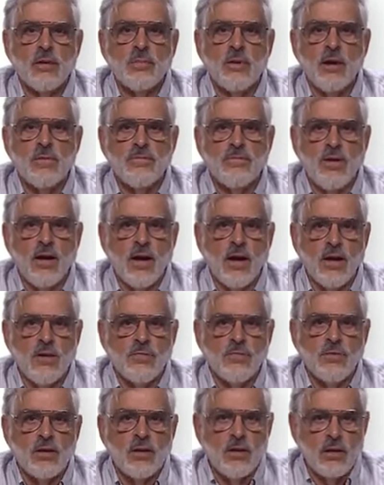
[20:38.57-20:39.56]
by 5.
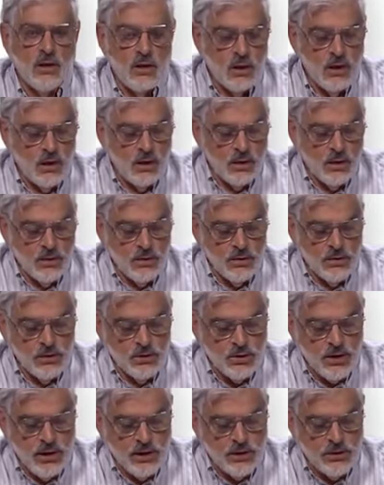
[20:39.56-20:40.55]
The
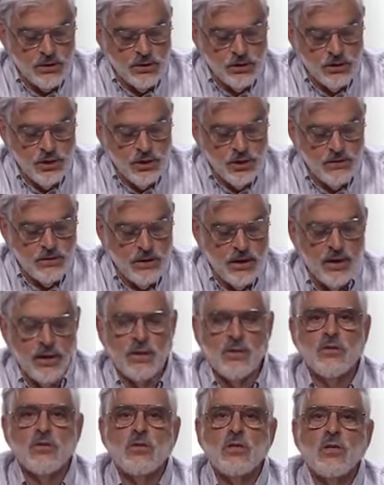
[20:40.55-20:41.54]
second, g of
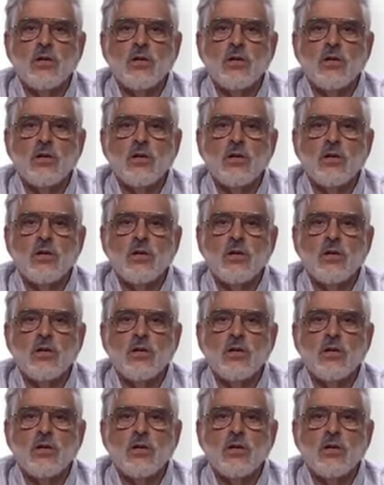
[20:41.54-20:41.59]
x,